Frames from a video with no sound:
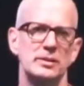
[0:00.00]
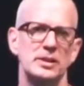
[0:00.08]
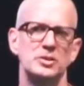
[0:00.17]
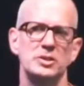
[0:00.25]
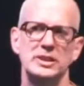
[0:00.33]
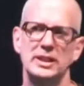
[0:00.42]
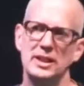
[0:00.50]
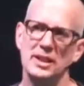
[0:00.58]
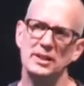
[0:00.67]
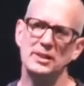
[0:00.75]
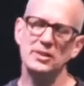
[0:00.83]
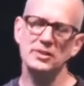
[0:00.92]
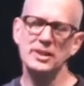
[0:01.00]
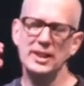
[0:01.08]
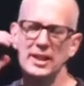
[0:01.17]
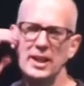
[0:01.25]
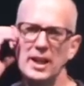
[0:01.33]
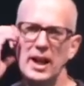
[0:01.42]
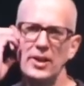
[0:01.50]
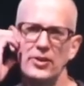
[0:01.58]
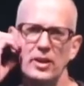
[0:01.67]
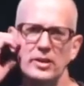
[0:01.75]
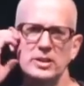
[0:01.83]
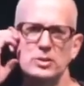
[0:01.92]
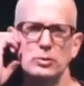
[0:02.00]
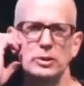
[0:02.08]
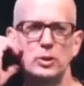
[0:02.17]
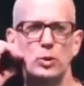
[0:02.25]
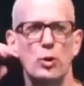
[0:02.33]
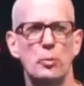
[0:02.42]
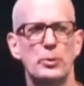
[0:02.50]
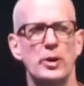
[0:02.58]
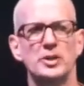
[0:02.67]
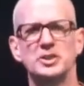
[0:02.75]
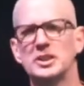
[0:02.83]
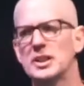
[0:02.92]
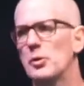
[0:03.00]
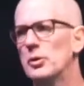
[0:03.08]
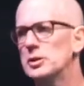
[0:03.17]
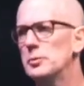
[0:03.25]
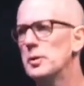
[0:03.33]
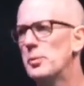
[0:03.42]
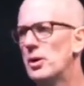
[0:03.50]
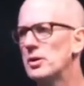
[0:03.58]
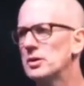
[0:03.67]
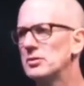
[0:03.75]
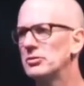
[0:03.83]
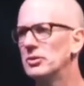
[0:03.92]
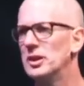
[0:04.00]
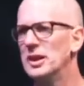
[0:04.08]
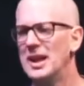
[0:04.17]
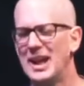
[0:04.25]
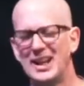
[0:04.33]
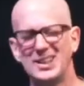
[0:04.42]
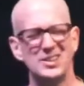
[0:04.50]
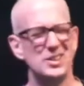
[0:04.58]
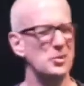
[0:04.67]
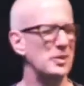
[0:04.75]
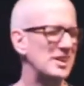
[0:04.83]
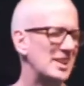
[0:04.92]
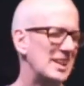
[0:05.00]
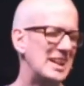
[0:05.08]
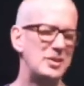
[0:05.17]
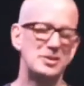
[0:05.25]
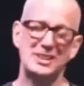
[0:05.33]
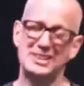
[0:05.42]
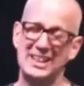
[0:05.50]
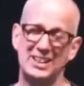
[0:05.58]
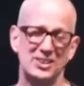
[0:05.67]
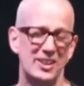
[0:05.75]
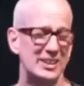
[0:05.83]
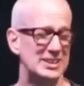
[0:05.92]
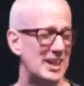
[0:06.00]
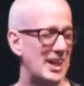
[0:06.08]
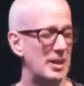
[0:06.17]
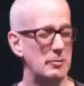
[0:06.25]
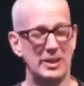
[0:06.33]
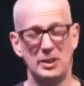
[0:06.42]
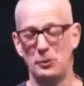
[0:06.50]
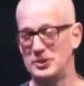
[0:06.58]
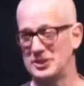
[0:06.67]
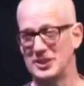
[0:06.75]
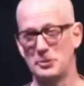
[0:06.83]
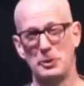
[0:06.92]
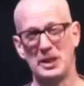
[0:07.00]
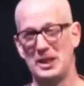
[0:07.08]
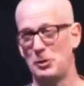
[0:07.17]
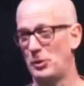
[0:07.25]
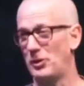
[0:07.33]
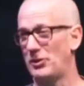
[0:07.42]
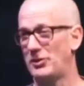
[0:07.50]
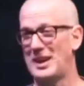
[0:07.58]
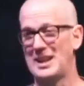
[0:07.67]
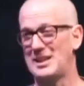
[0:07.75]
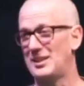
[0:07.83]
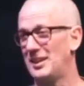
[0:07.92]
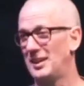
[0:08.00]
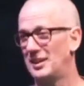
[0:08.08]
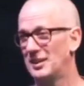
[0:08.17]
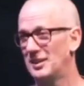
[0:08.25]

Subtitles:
And she was like, the other day, I thought of this really cool project that I wanted to be a part of. And you know what? It was going to take a lot of time, and it wasn't going to pay worth anything.